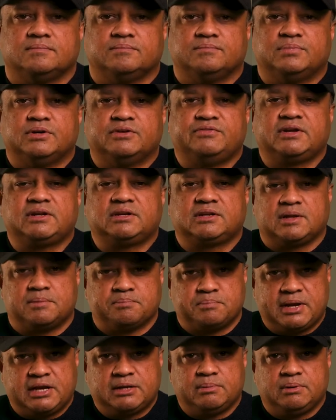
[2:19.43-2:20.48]
Perfect
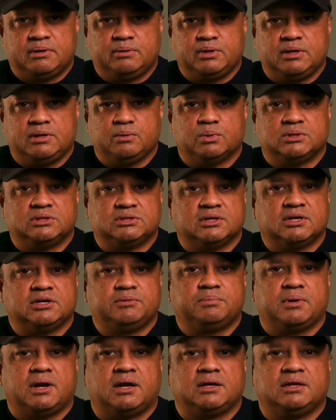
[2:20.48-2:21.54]
compatibility with
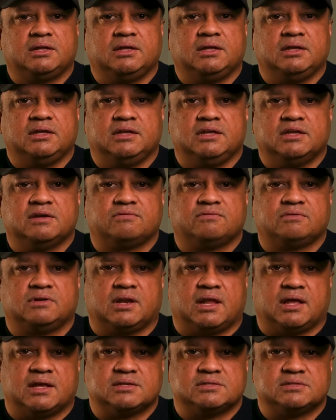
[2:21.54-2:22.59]
third-party EF
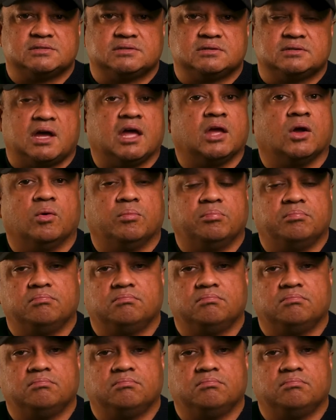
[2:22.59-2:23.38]
glass, I hope.